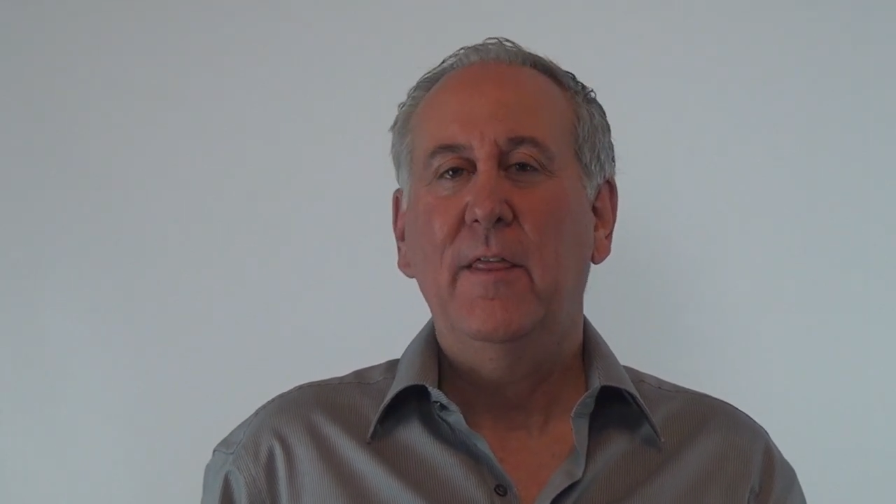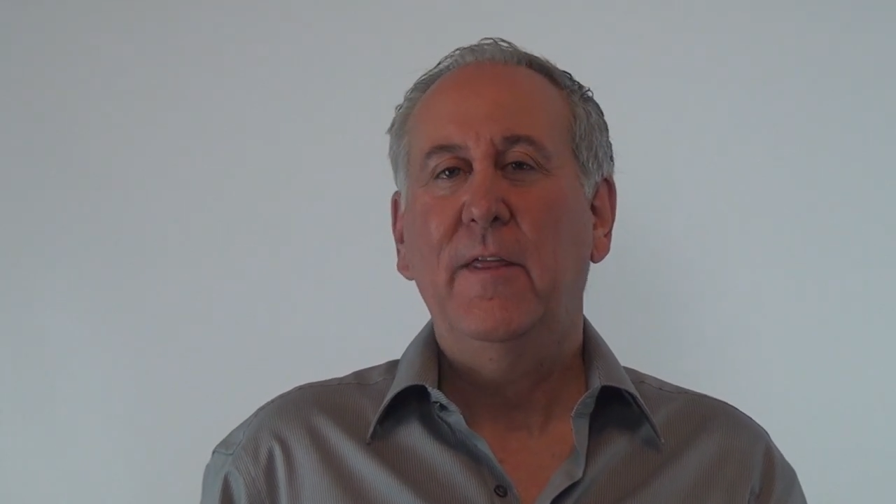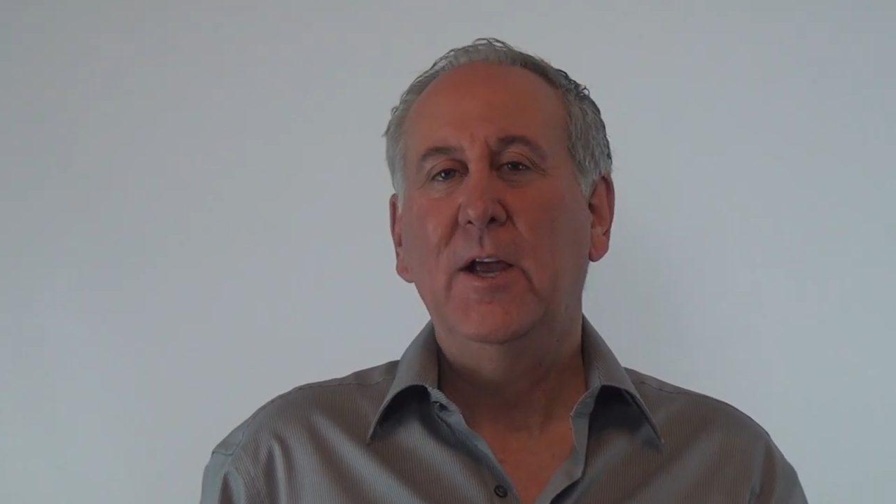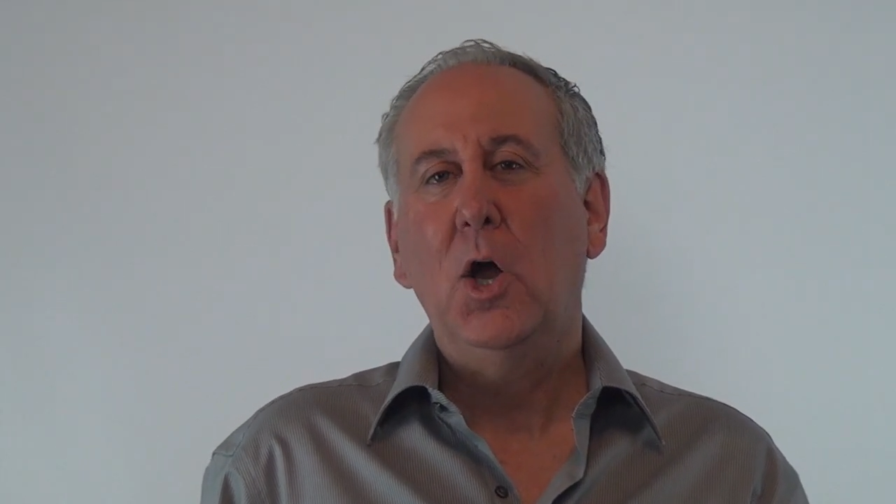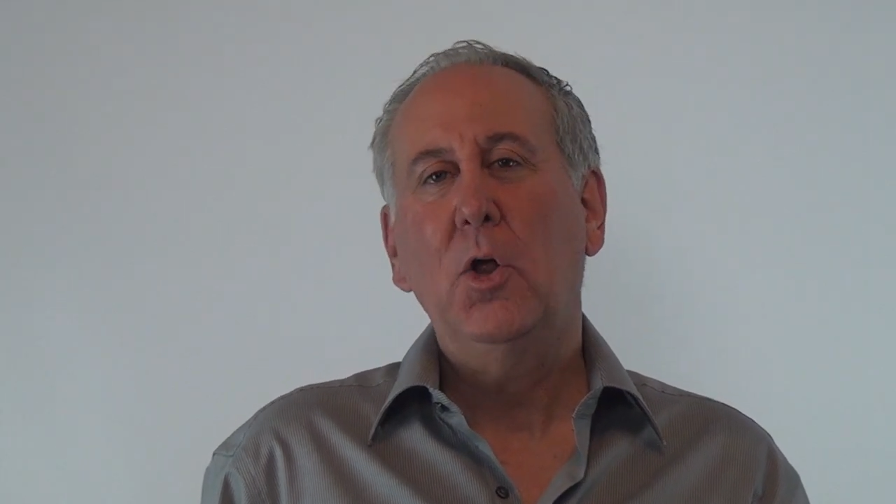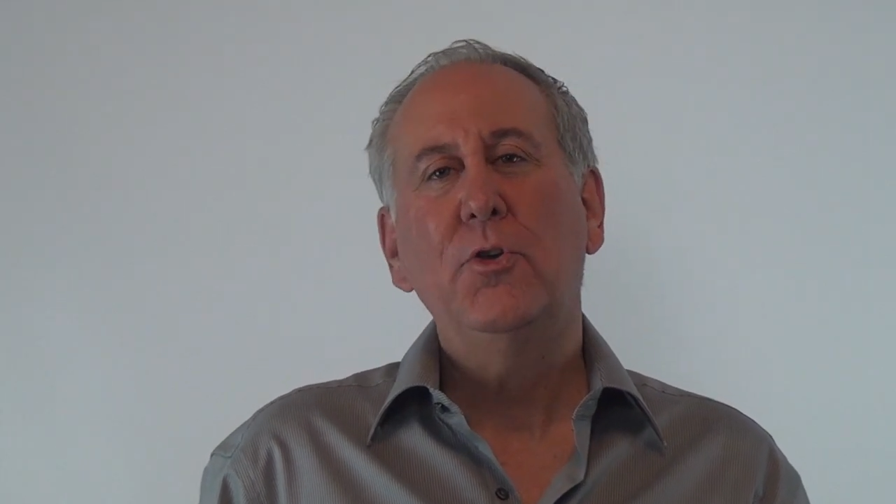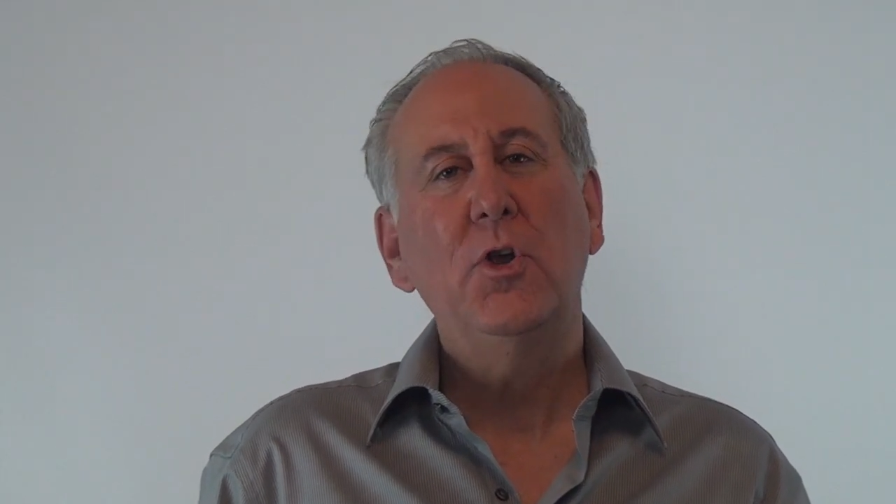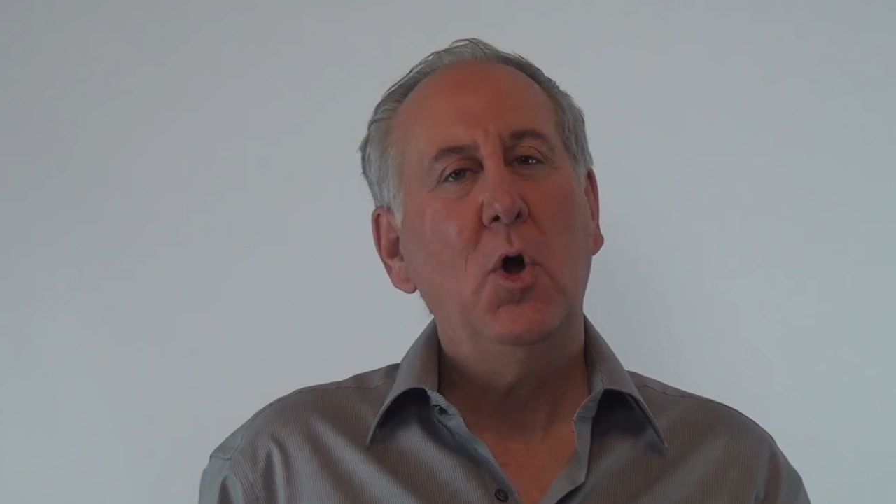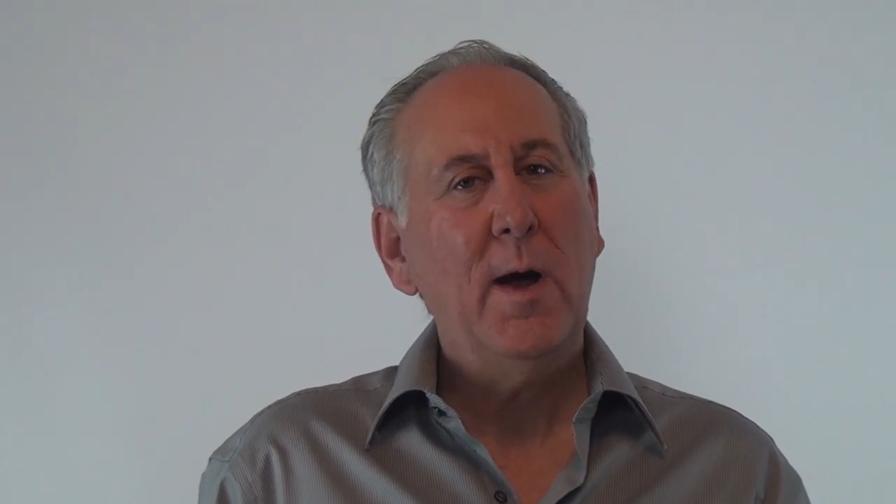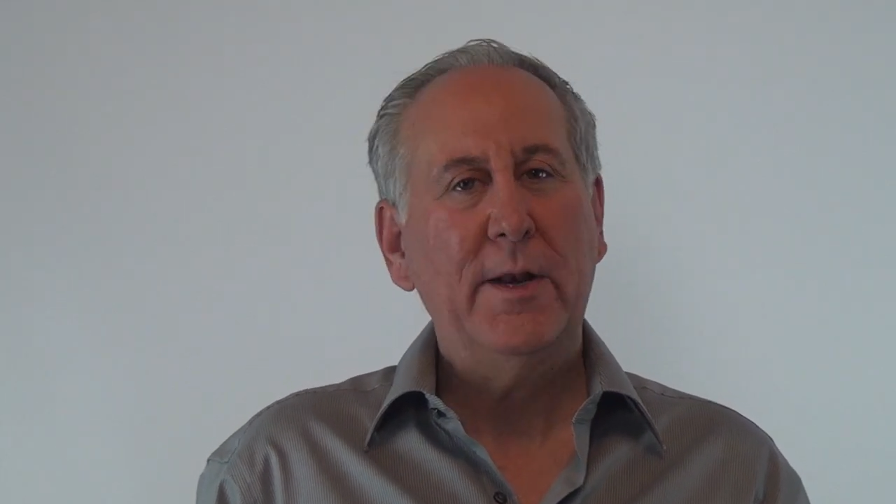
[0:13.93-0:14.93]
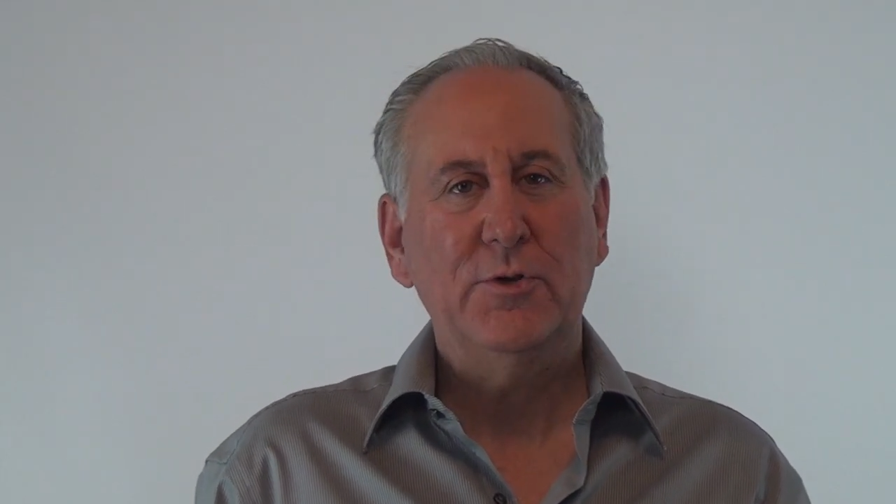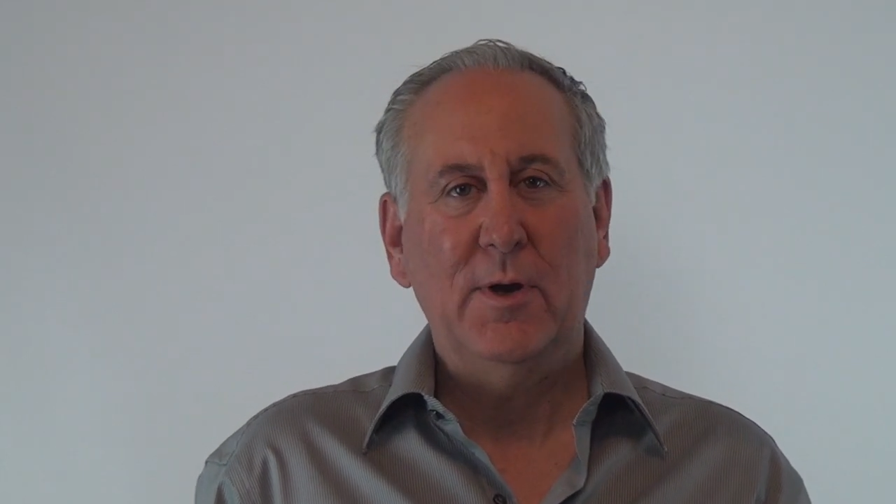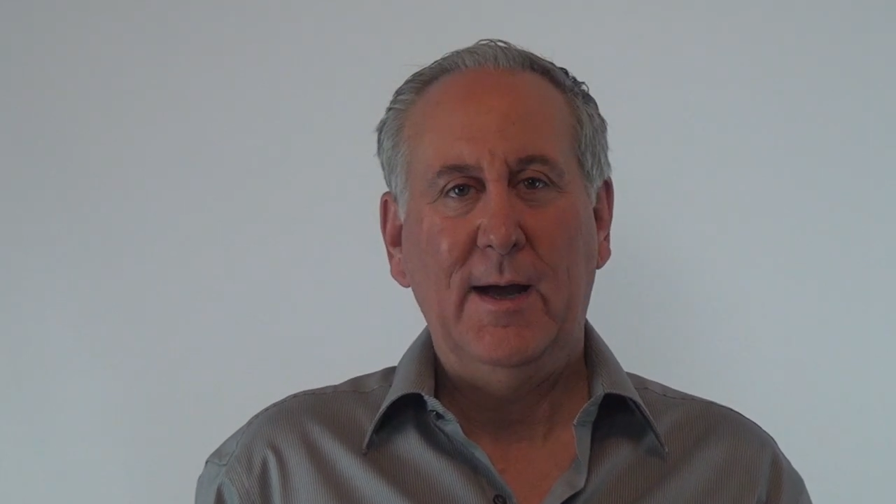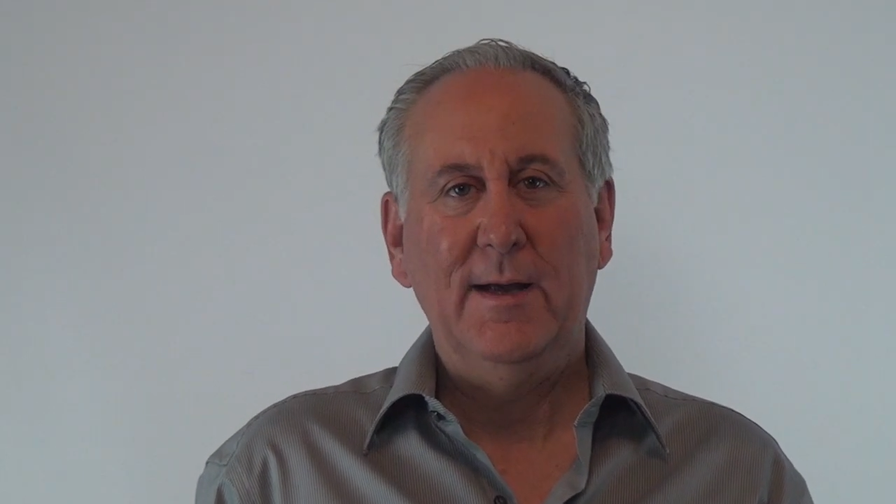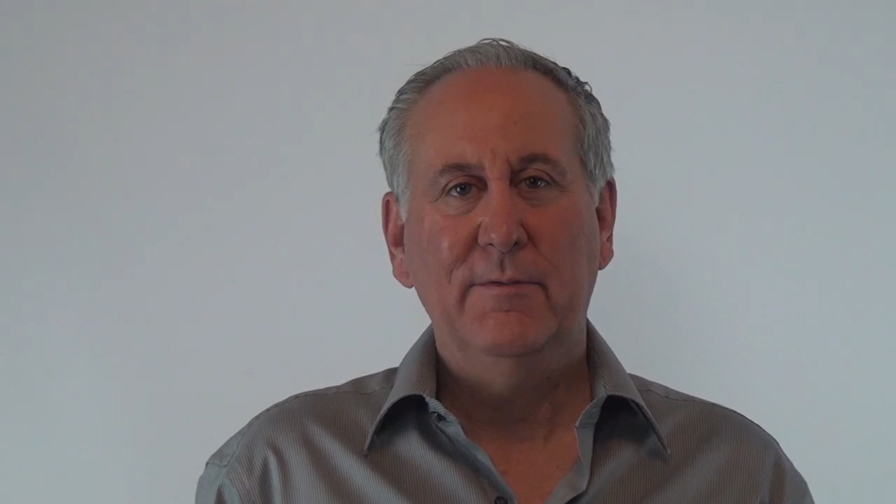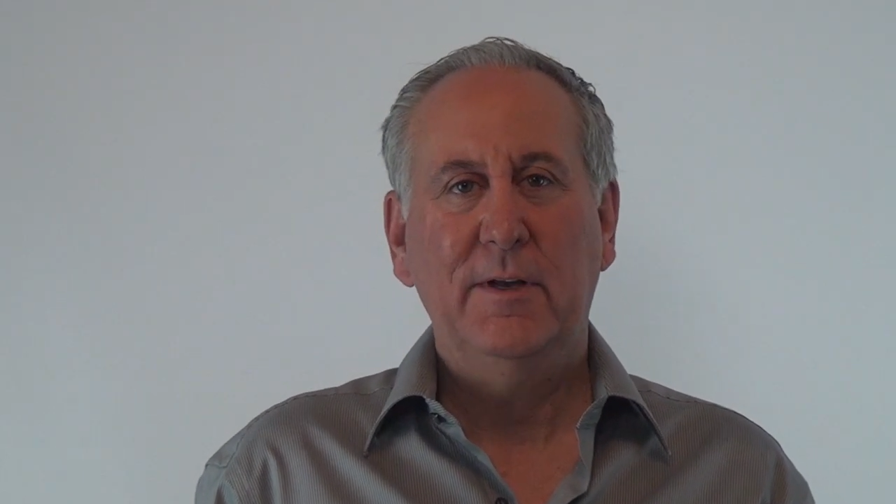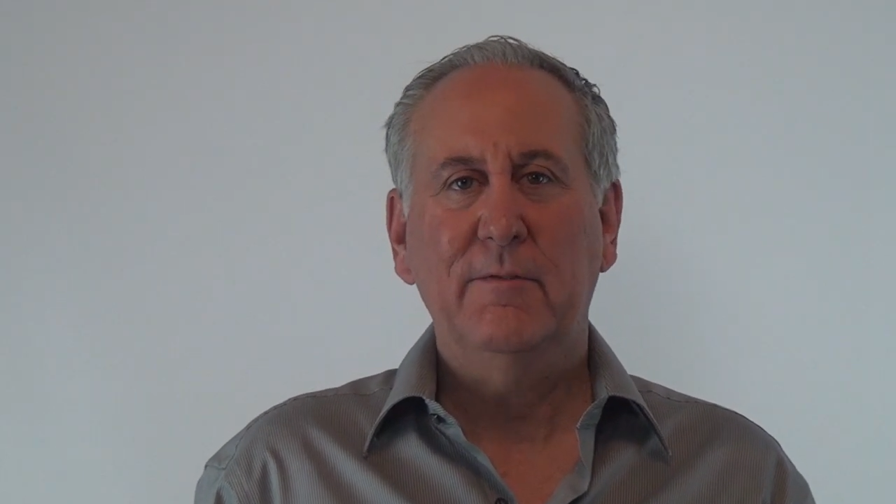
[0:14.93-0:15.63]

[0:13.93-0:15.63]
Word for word: They all know how to drive,